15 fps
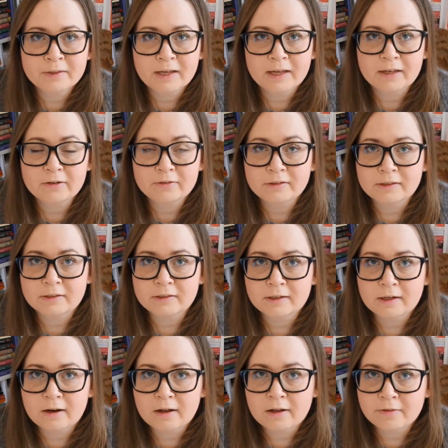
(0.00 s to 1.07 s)
and Lieutenant
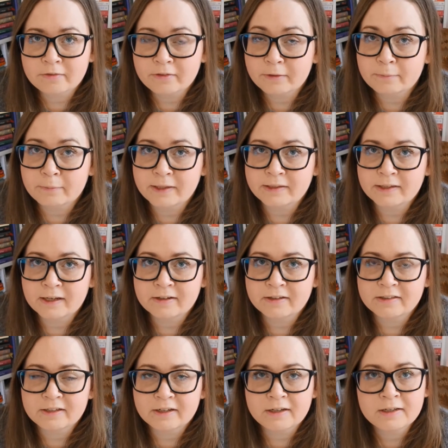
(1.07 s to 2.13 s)
Glan, the main
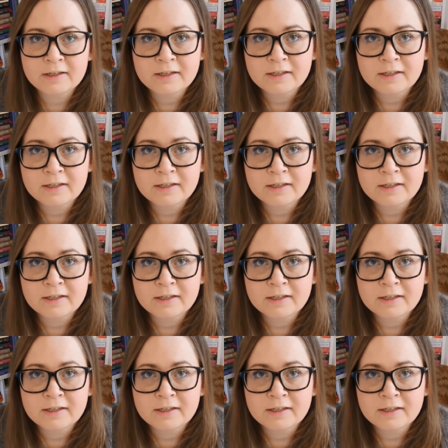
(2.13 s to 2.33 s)
character,